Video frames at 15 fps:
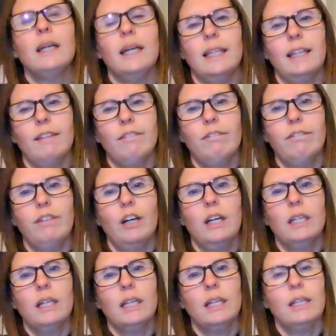And then
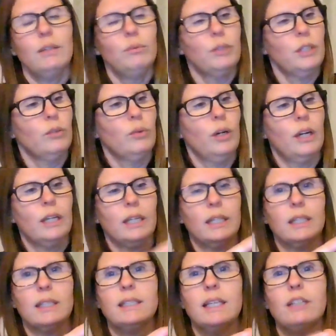finally, we're going to work in
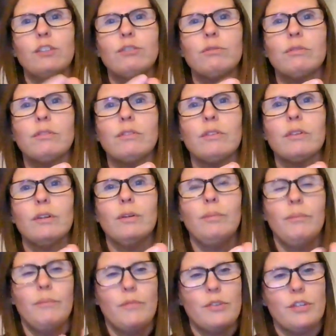the centre of the
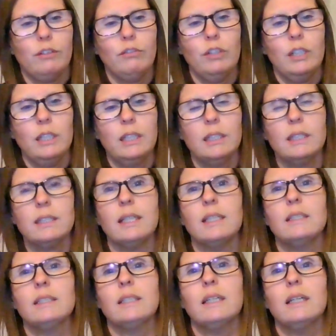thumb. So right in the
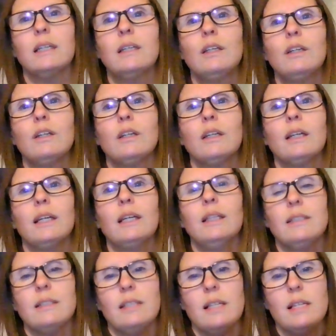centre,
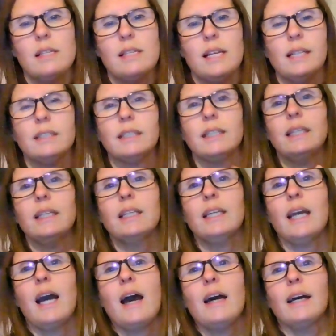into the centre
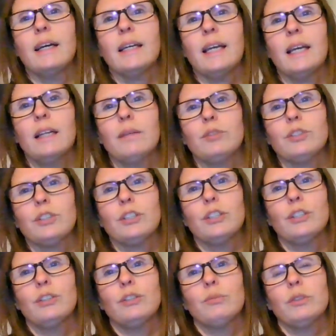here. Again, I'm just going
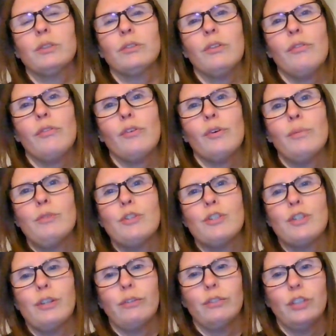to use my other thumb to
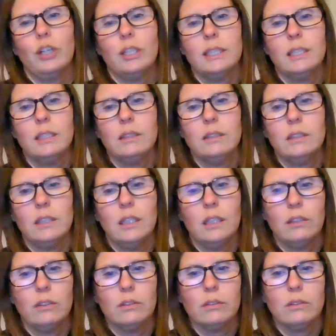do nice little
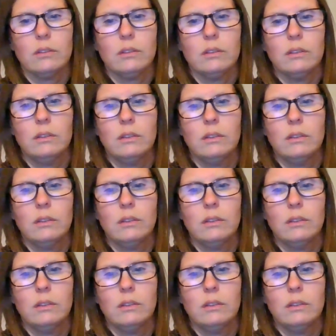circles.